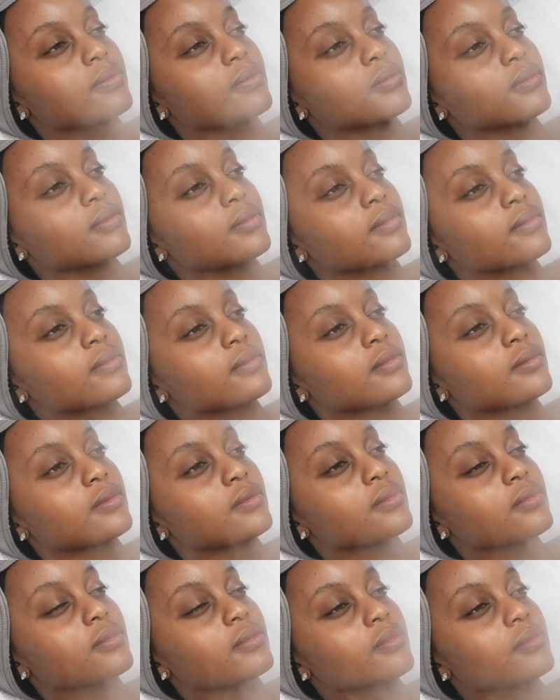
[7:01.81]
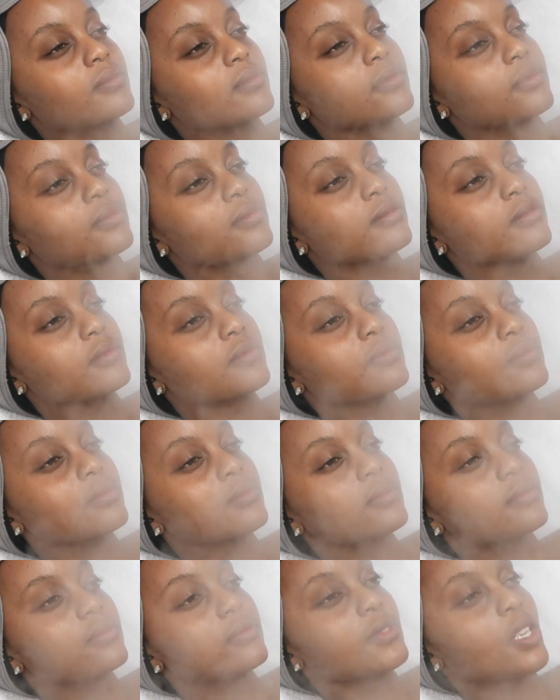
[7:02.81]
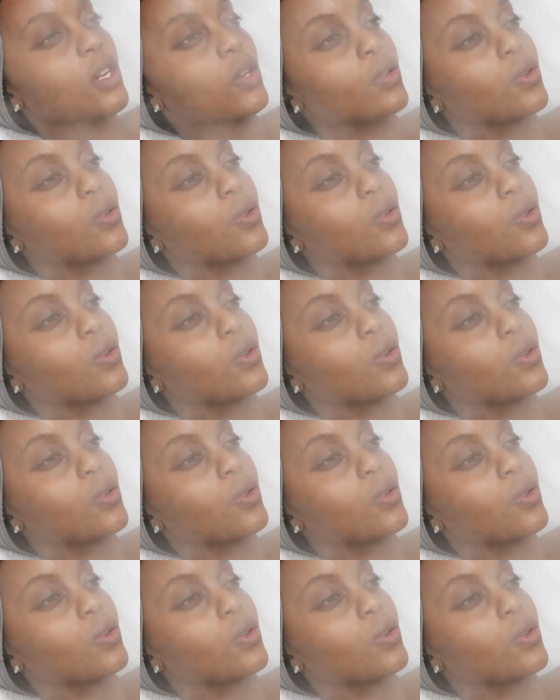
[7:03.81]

have like a hyaluronic in it.